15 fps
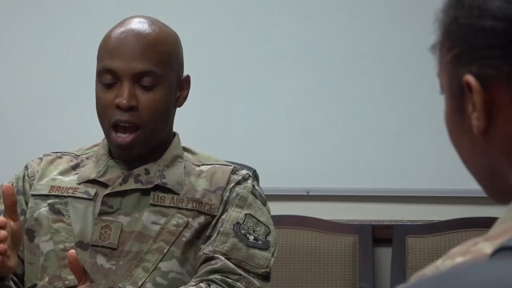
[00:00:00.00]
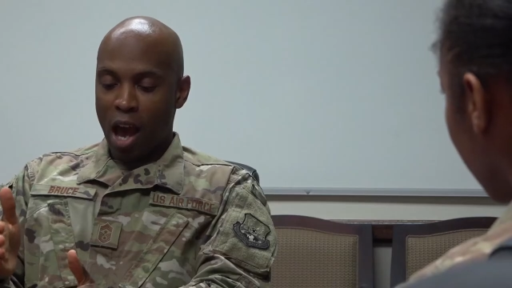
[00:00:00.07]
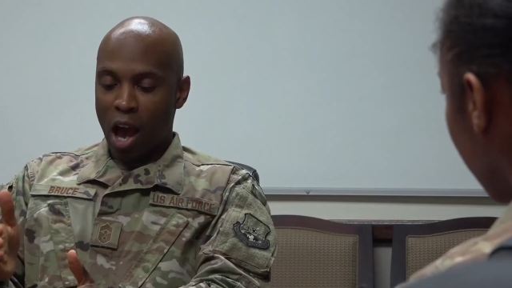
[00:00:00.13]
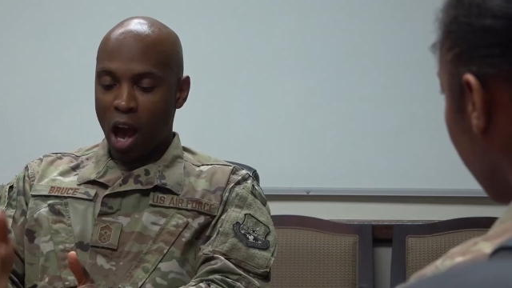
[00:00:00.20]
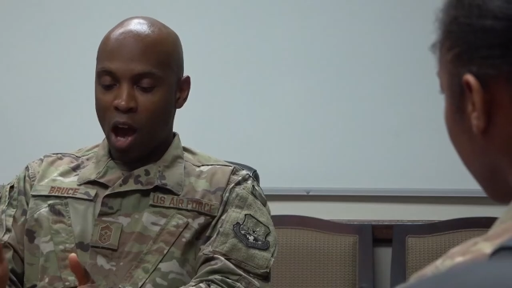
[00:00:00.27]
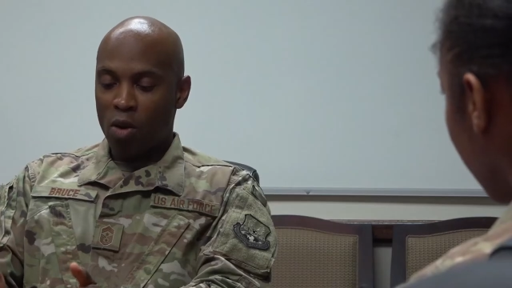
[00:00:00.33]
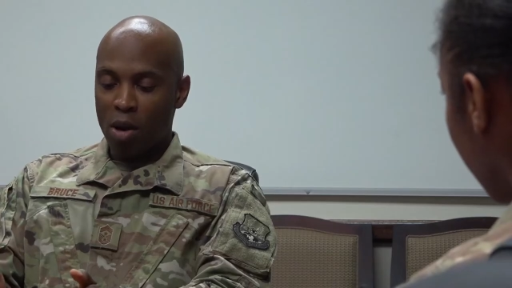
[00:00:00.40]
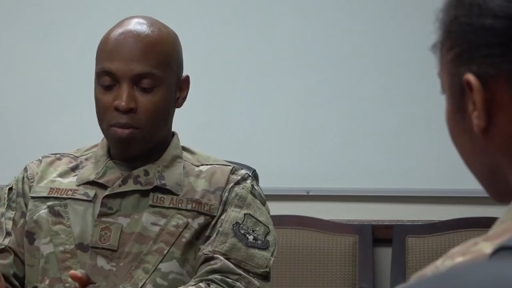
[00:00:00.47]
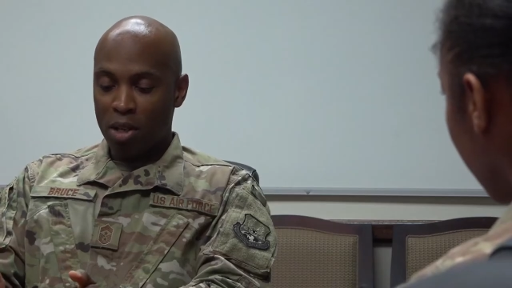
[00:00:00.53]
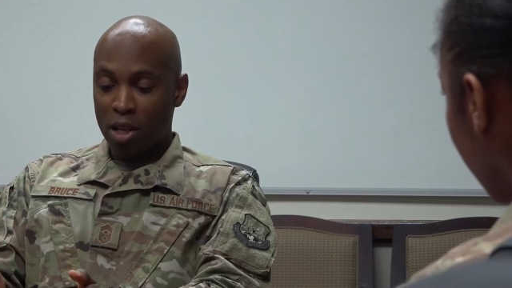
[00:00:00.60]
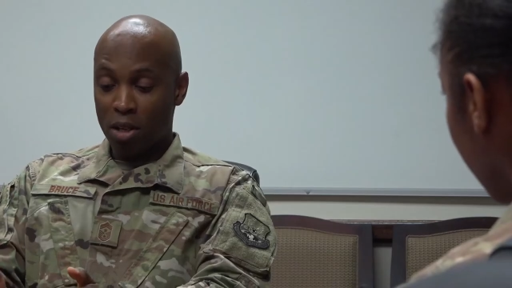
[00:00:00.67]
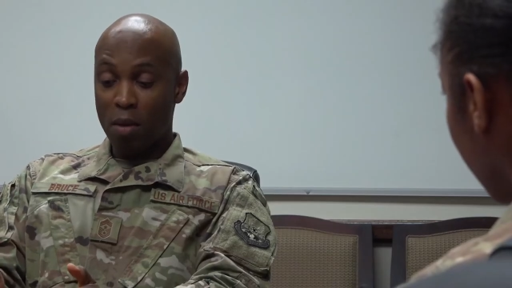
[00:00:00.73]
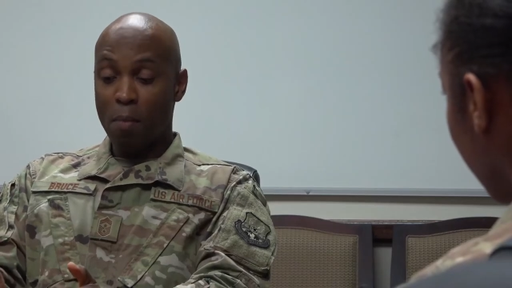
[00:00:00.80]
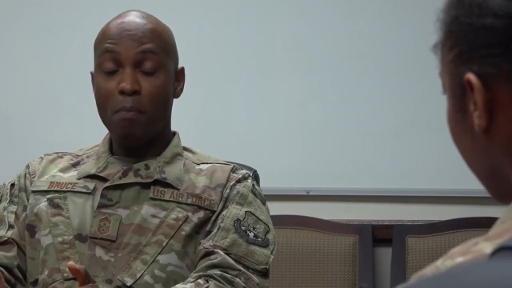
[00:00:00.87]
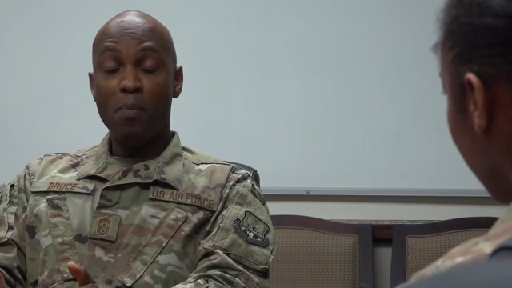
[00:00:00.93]
how do I
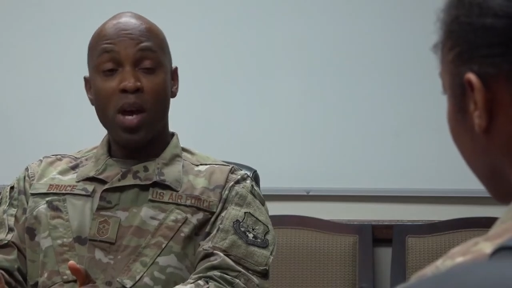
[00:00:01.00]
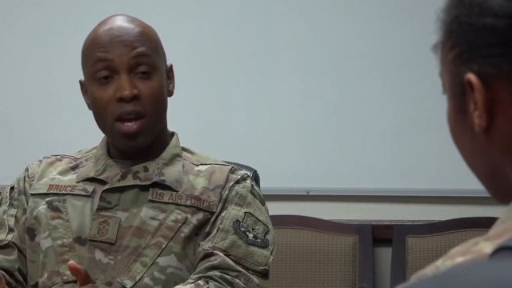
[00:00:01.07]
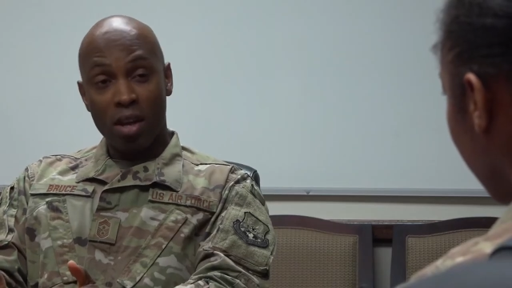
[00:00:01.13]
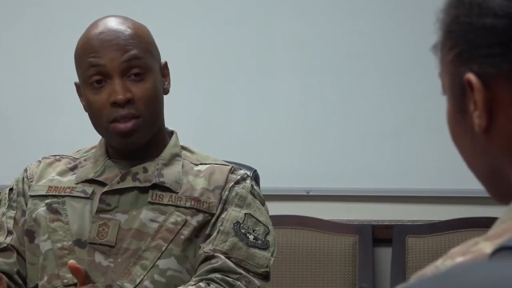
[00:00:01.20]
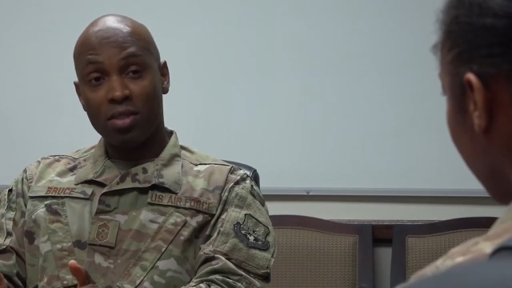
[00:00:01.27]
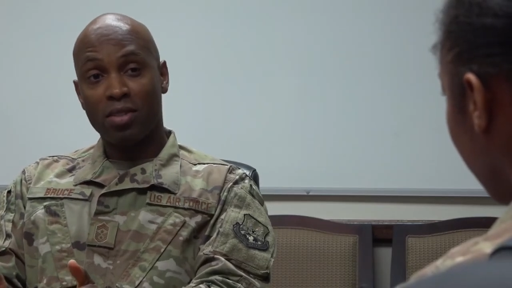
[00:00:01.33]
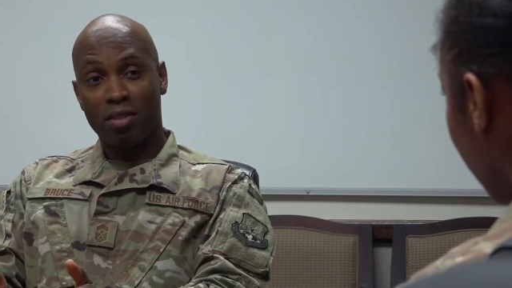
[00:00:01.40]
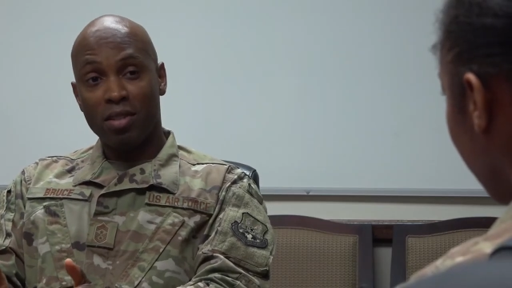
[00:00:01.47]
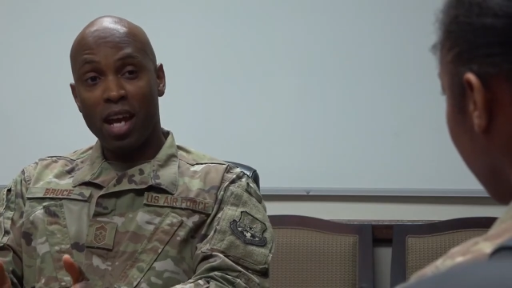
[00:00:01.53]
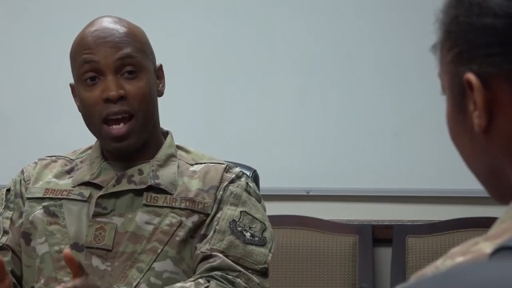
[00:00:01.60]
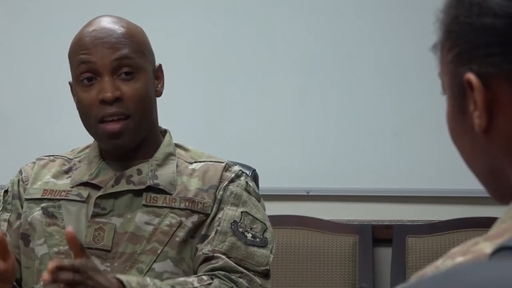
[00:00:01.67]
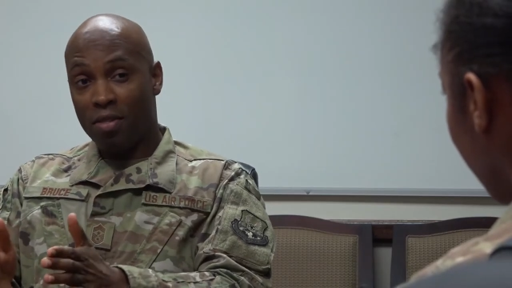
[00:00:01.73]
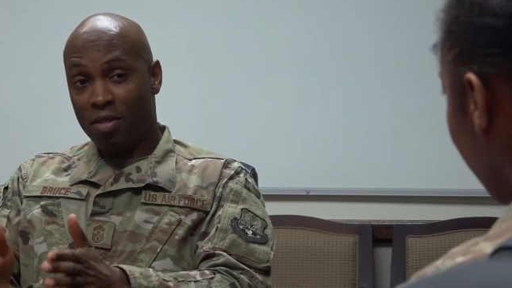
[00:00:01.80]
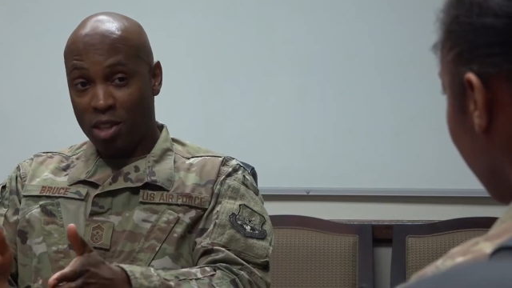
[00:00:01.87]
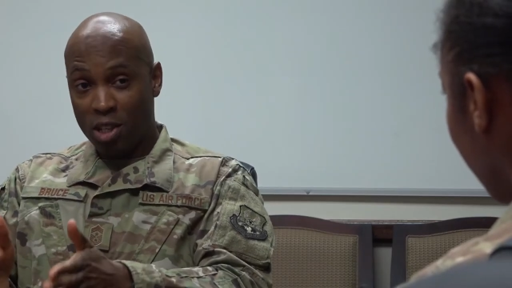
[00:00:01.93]
become the best
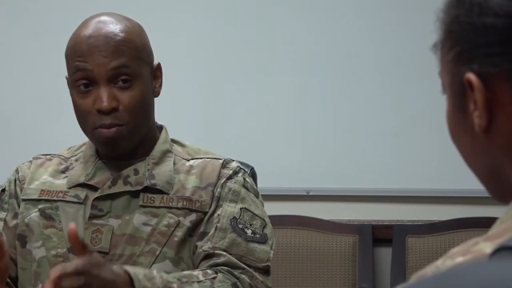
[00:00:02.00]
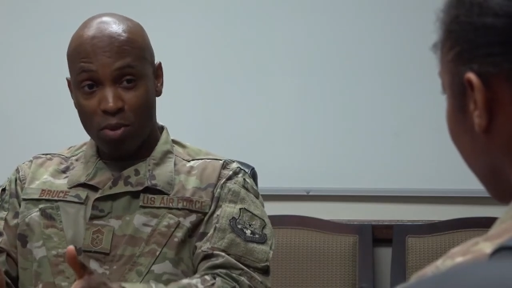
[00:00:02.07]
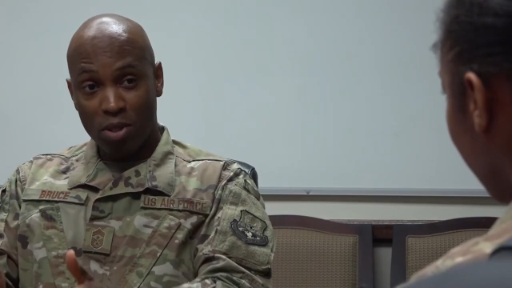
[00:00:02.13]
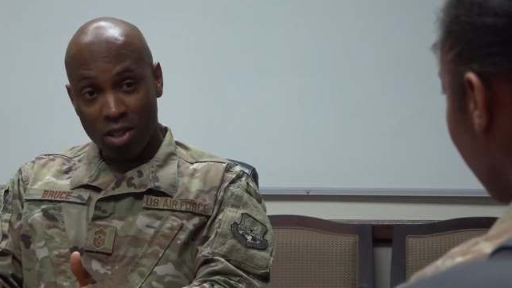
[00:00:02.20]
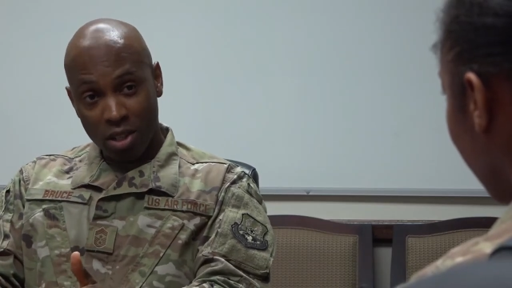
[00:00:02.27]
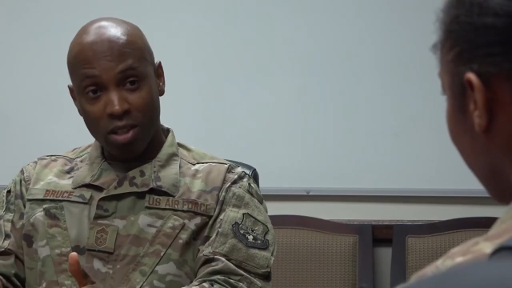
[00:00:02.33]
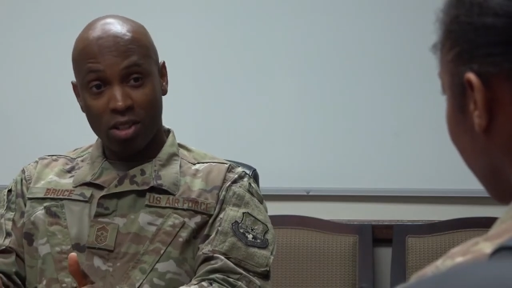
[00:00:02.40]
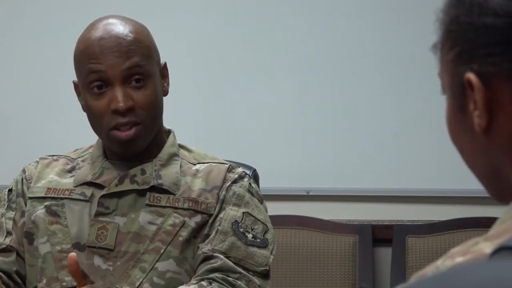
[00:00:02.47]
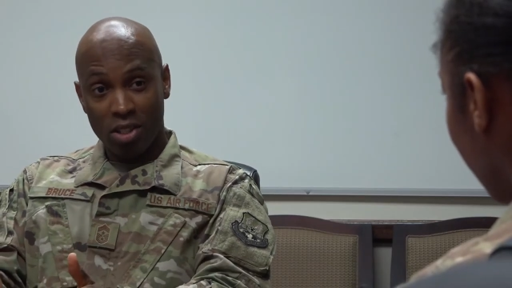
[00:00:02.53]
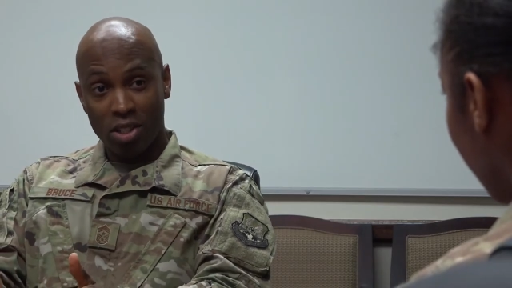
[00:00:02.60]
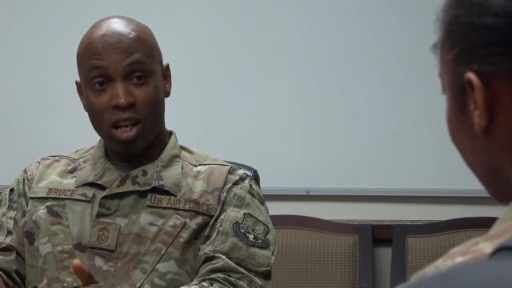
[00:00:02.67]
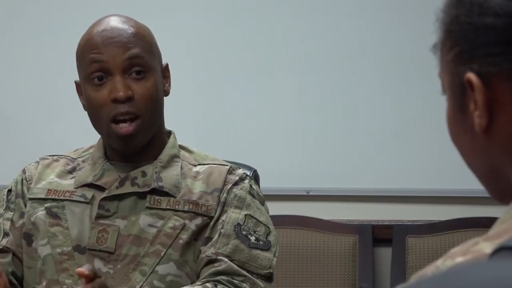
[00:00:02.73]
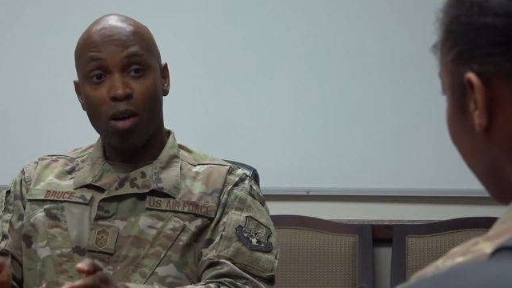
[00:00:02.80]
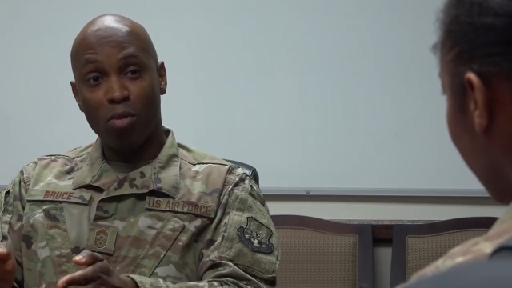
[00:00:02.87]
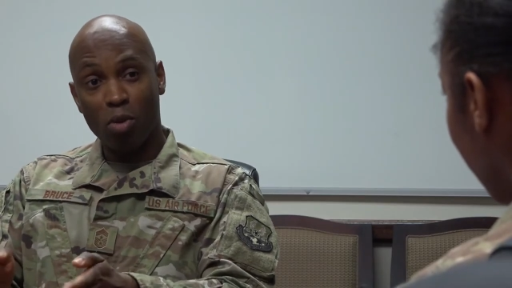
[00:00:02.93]
at this particular
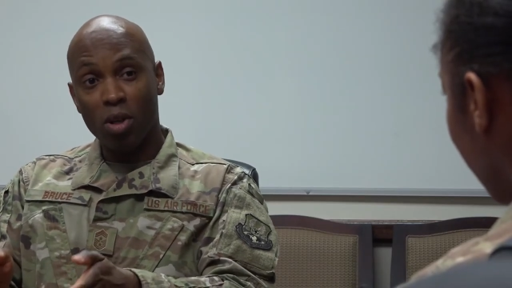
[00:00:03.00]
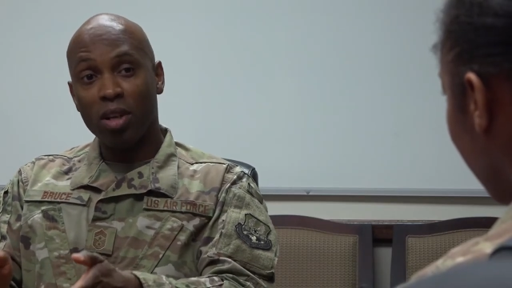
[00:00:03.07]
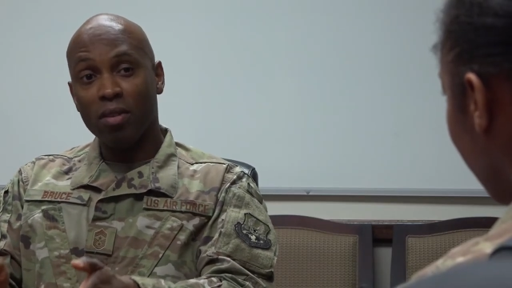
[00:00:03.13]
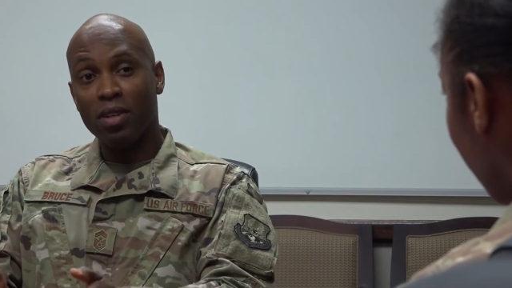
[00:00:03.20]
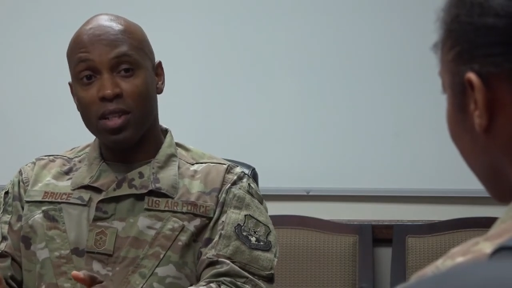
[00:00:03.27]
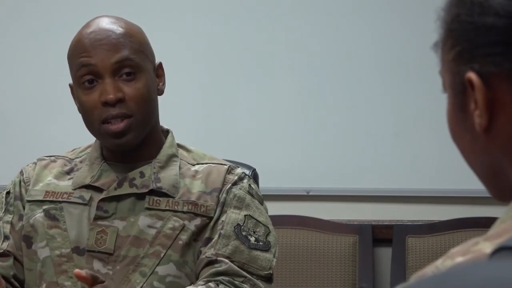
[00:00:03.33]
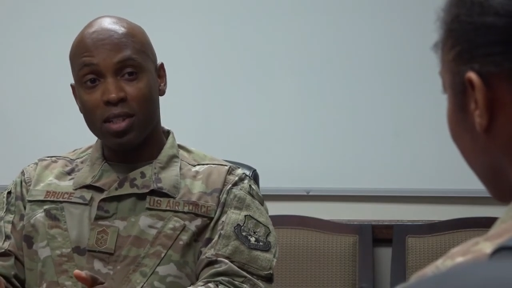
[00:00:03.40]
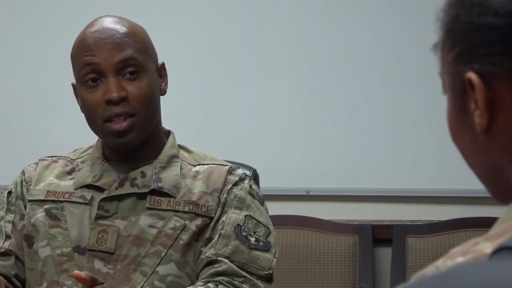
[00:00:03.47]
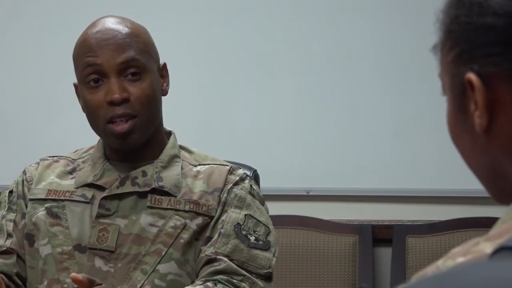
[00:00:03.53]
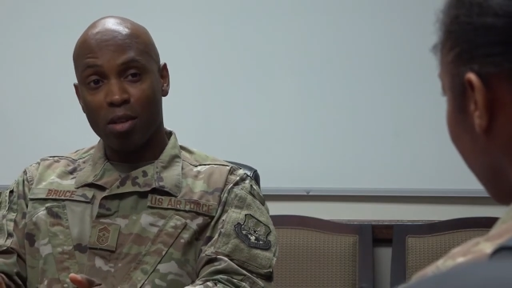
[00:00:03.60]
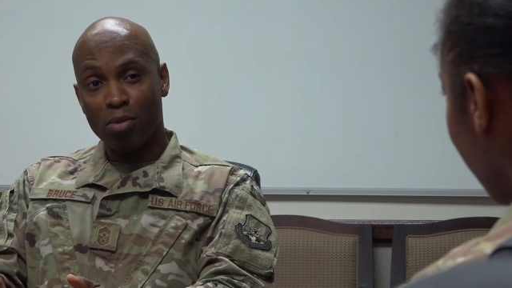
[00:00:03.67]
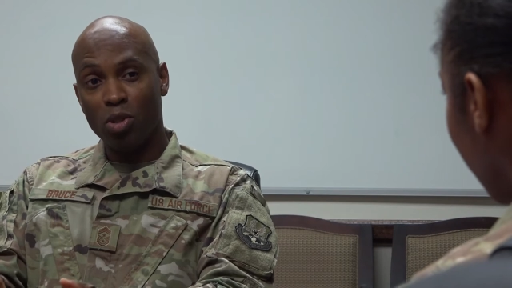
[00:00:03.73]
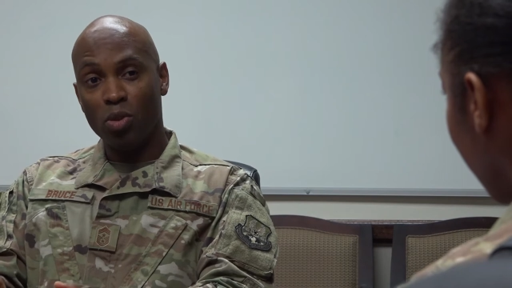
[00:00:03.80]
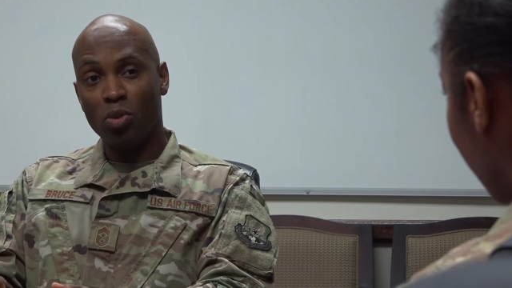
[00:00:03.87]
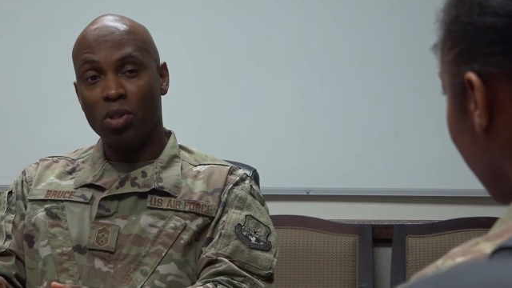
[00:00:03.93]
job whatever it is that
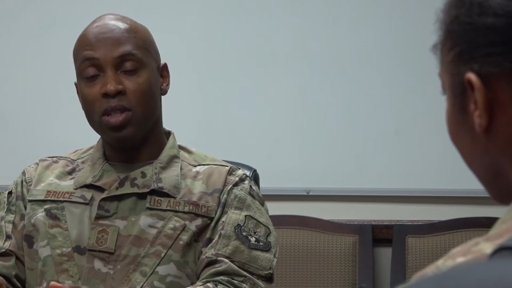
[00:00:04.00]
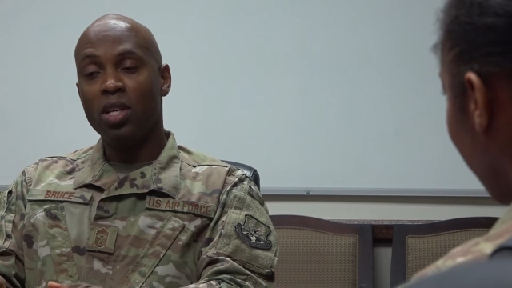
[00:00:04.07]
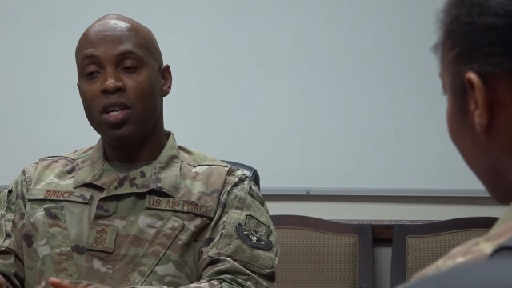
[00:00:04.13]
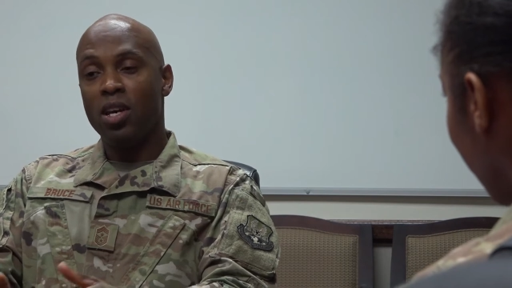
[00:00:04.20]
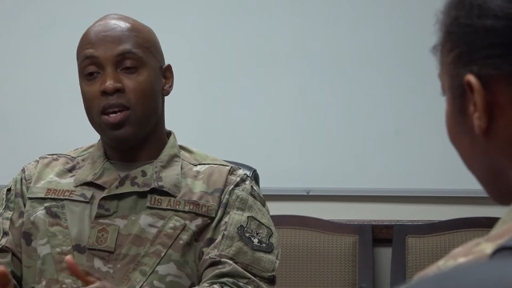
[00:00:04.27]
I'm doing?